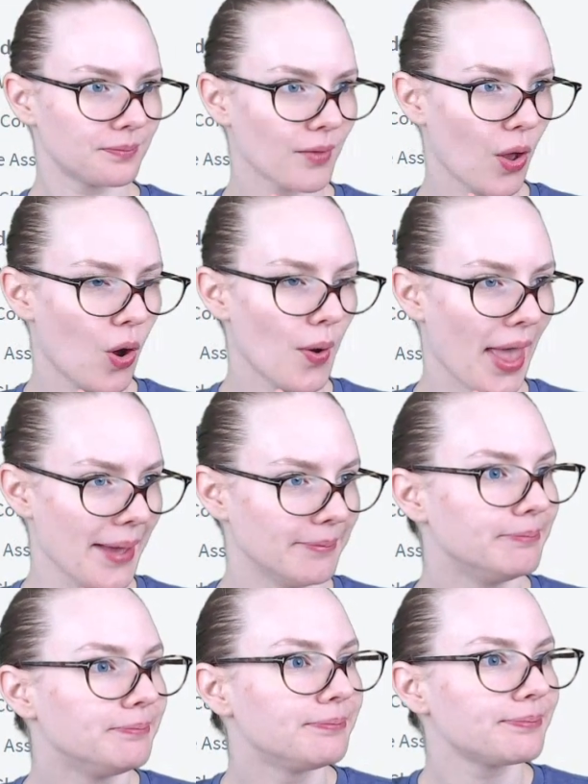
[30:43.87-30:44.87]
Okay.
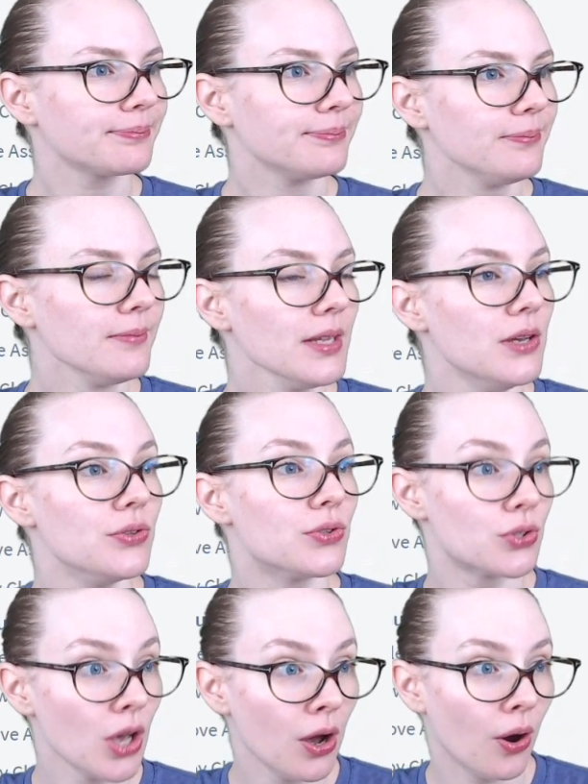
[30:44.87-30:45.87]

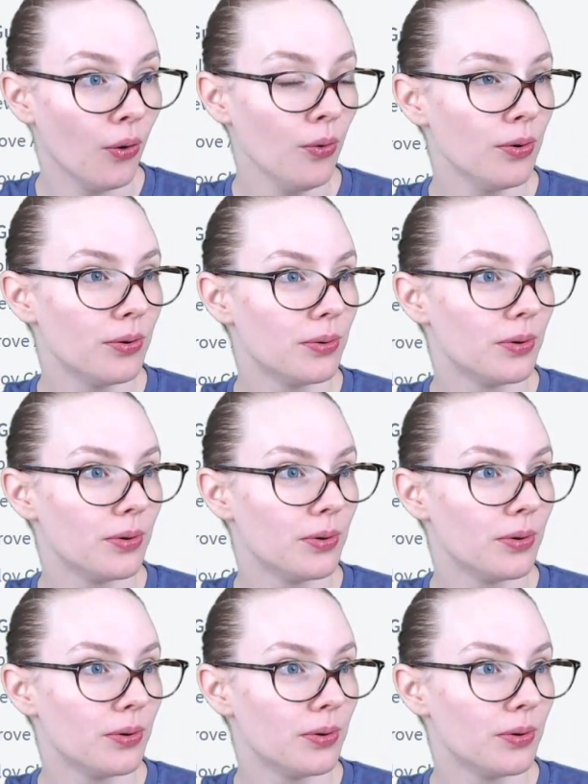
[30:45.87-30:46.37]
So,